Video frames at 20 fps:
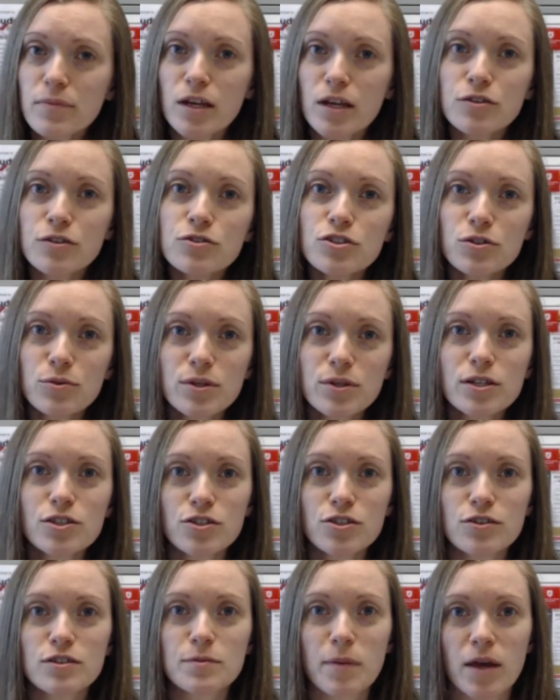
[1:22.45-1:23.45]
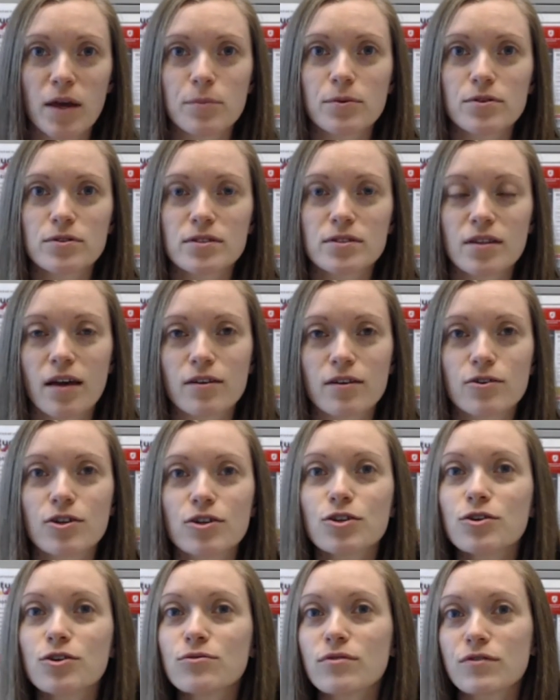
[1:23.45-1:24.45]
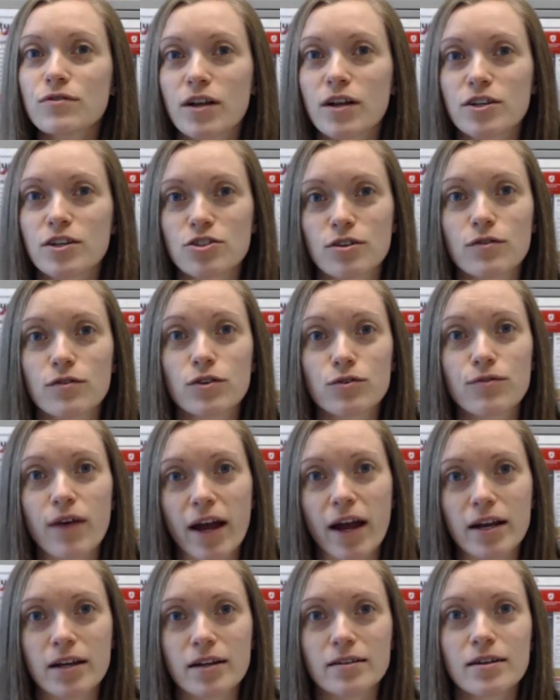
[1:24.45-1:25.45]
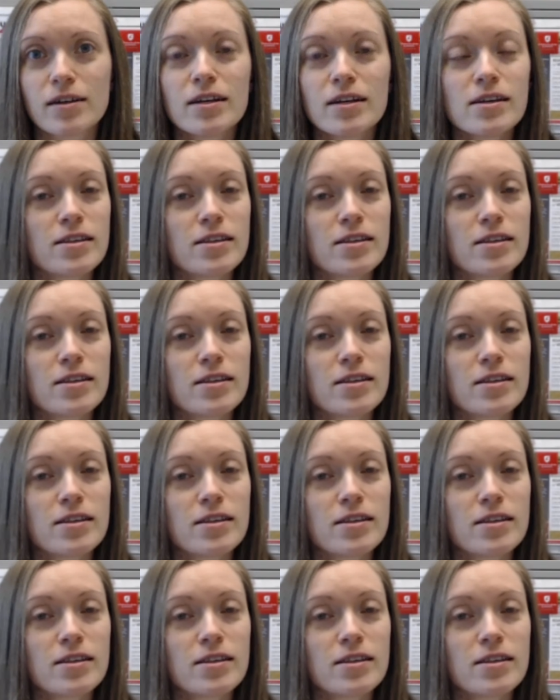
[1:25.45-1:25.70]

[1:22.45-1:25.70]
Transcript: you do want to choose papers that are a good reflection of your writing.